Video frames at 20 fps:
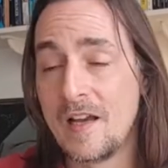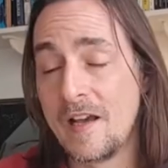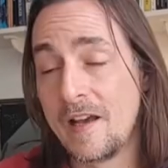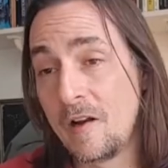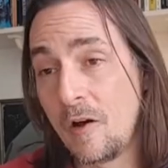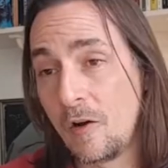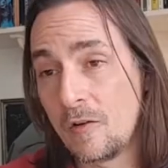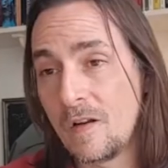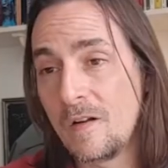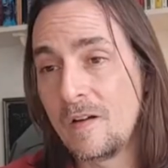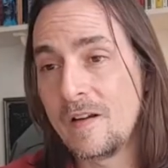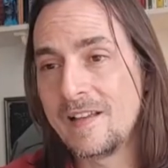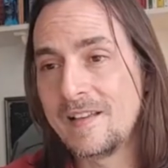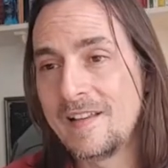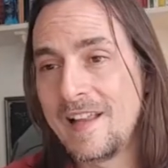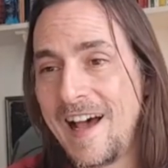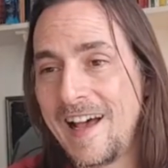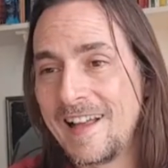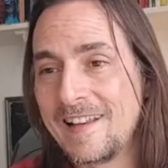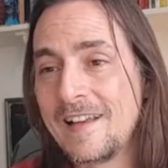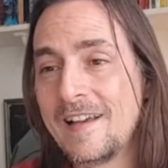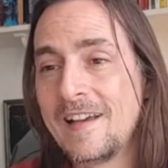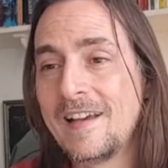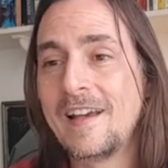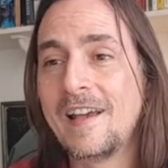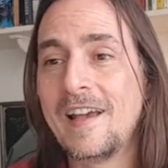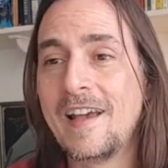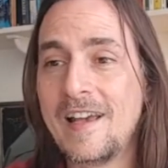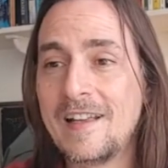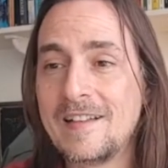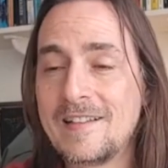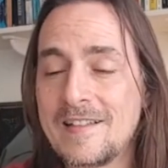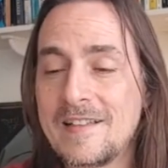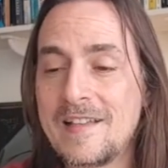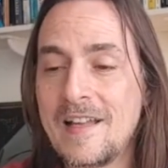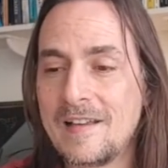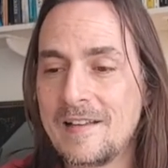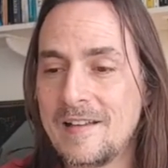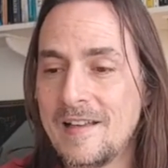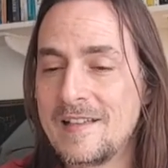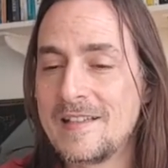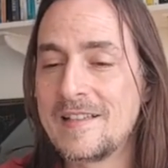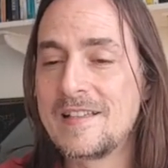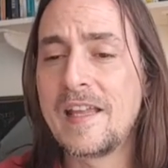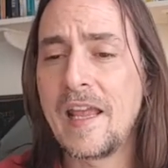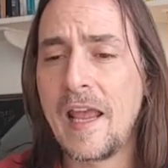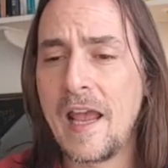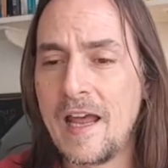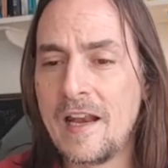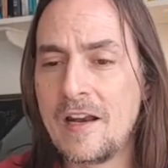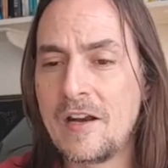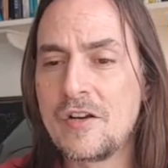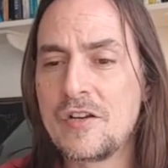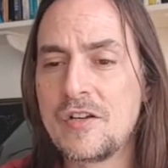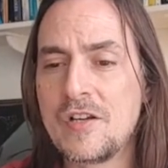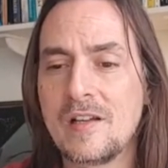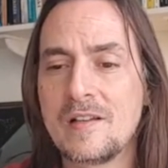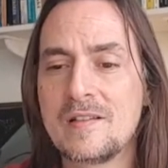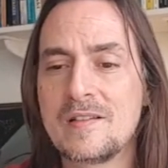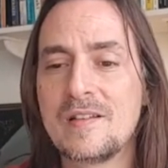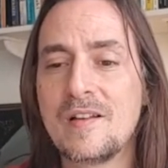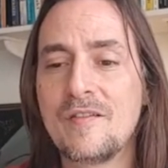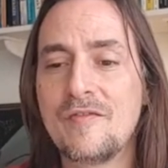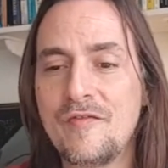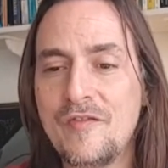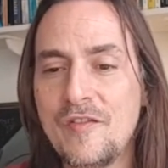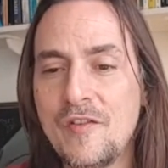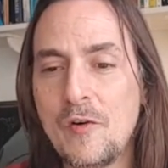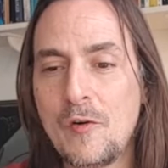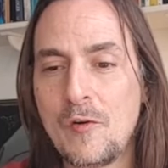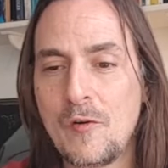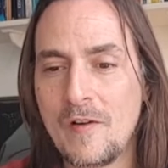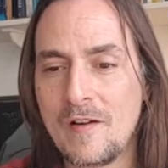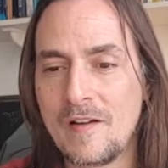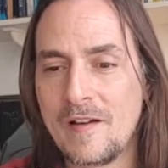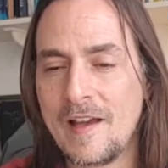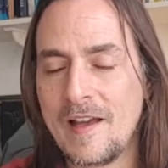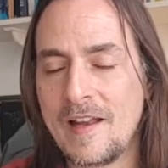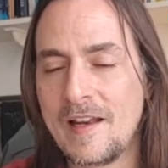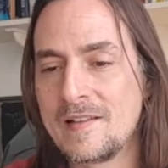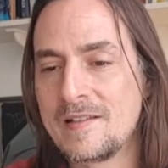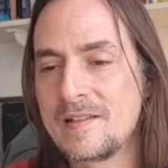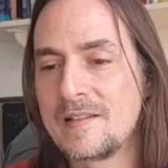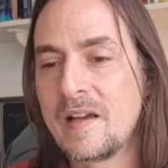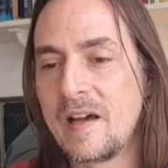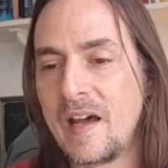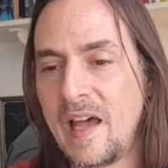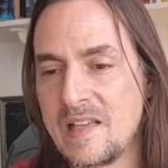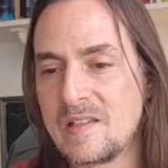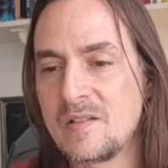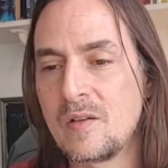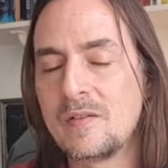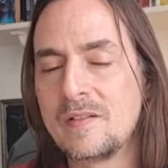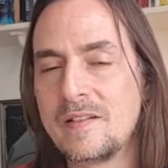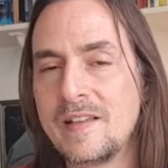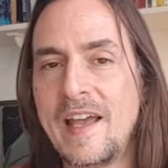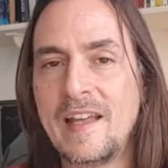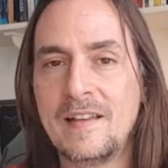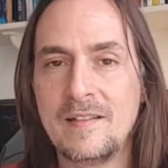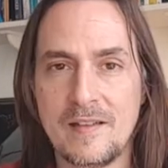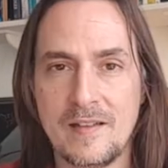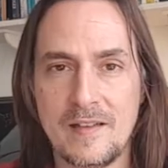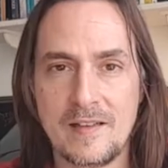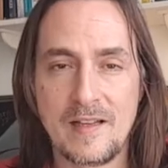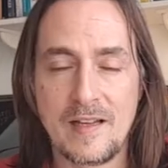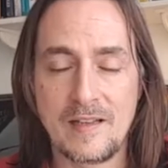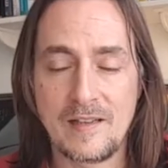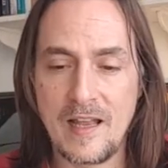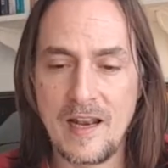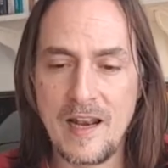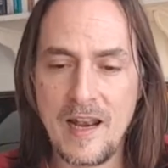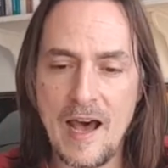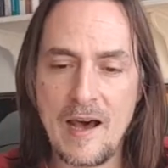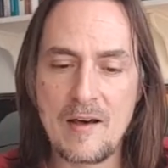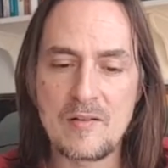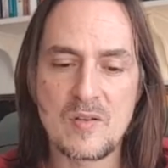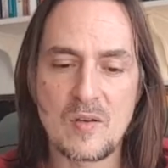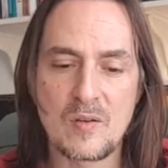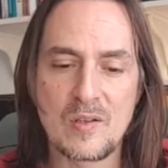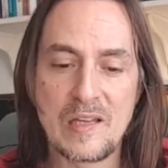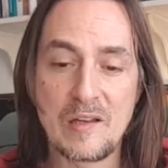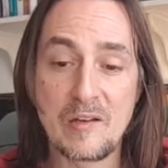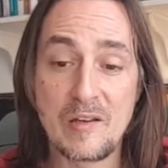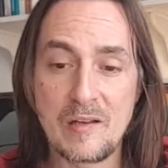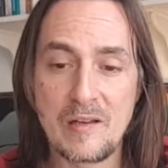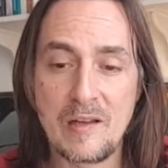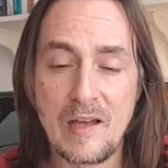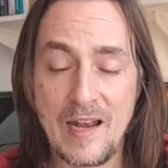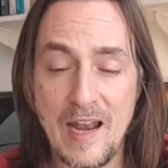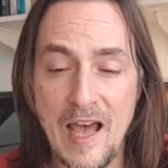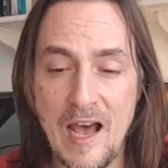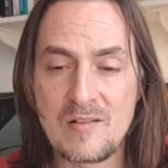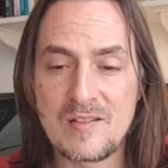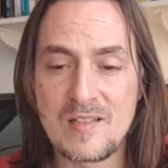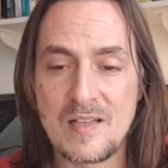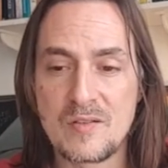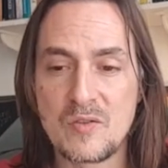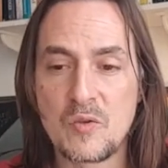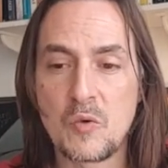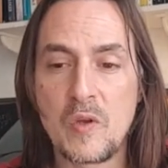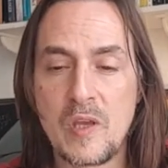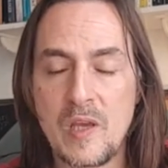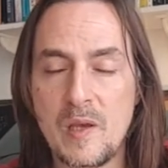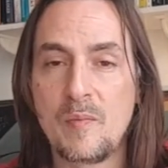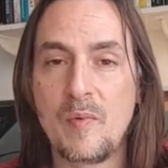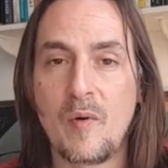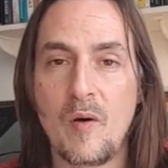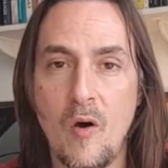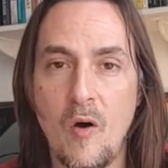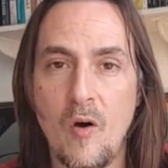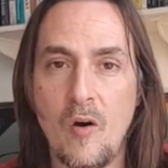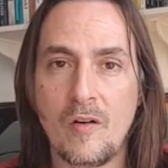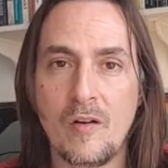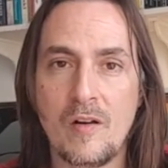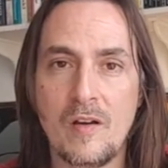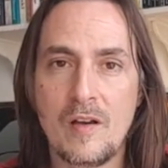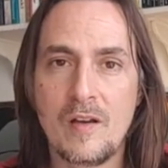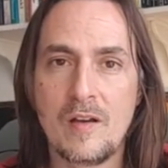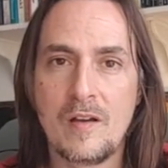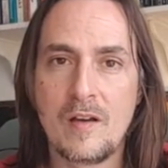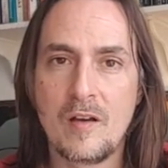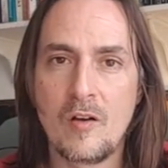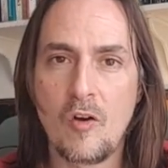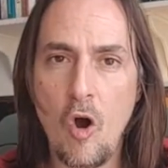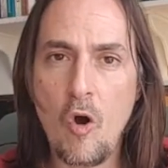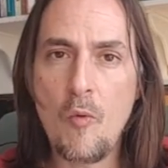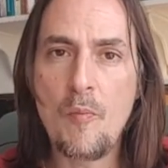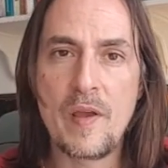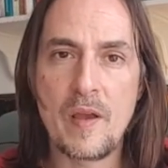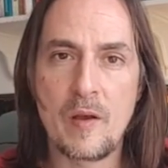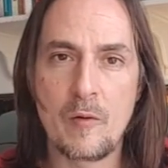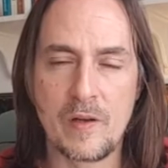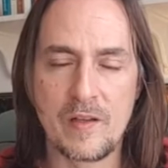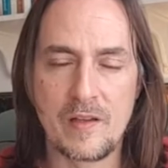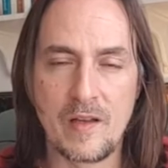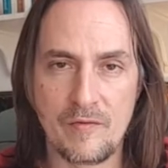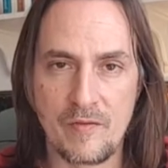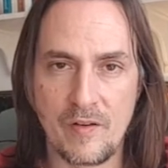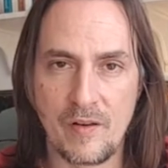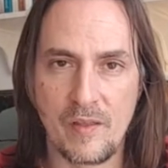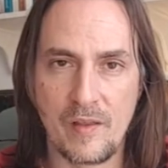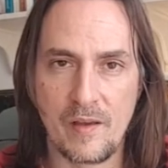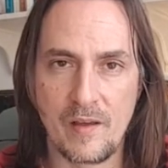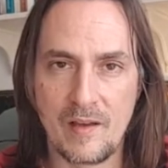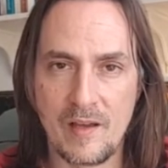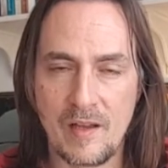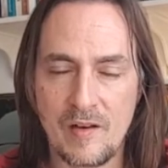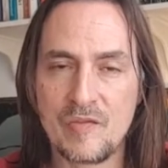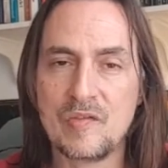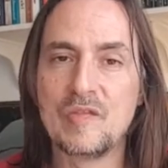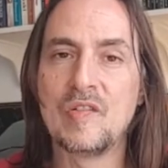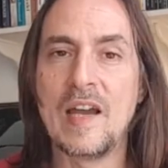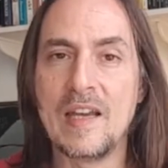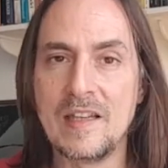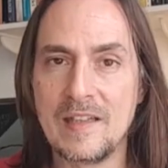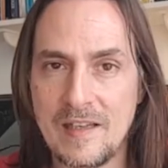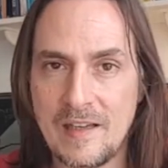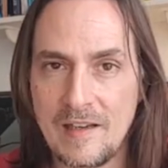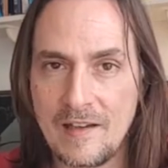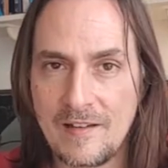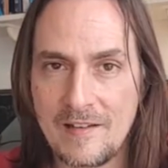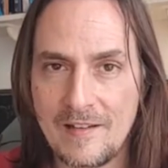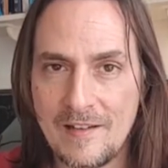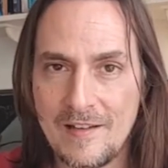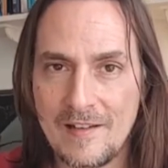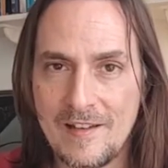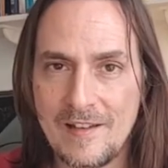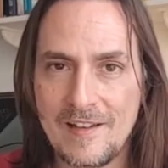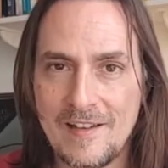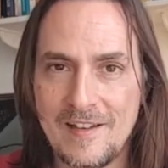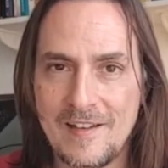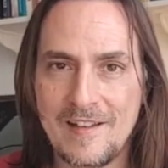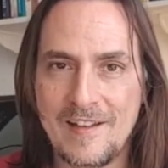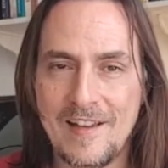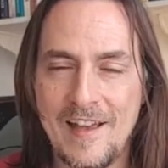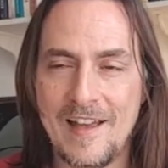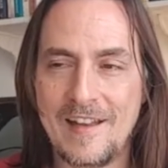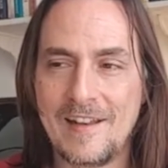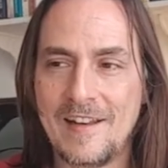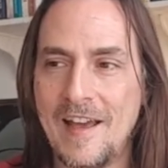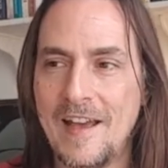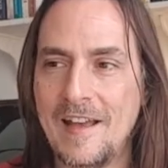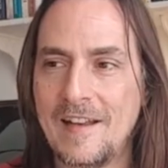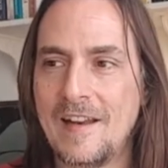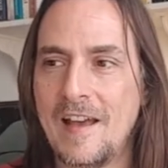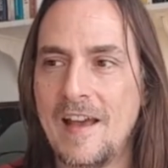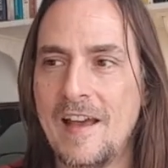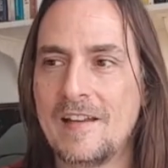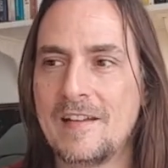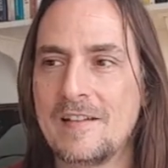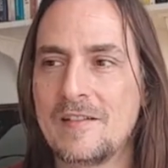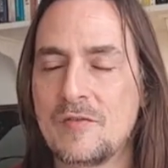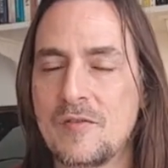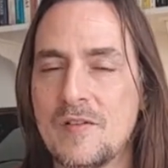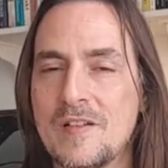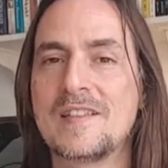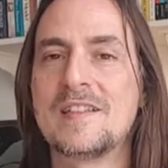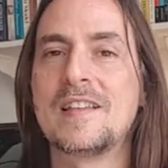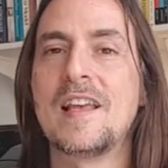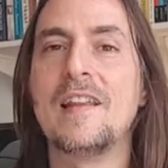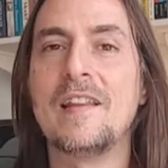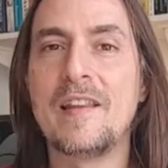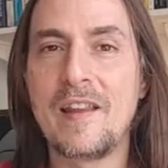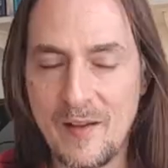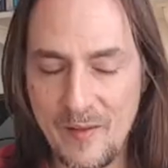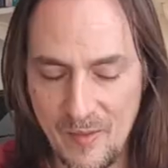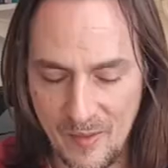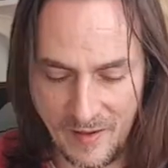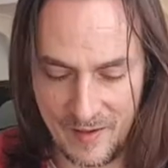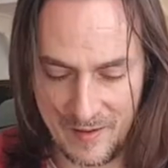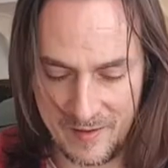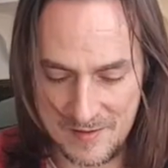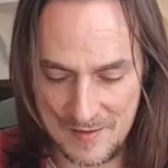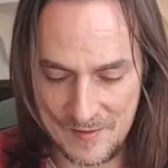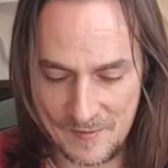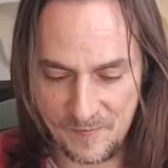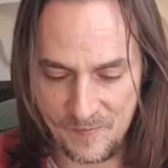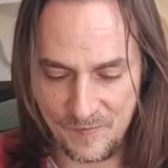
And not only that, it's the, it's the energy, it's the fuel, and it's the raison d'etre that allows us, to, allows us to keep on coping with everything and fighting and, and, and transcending things.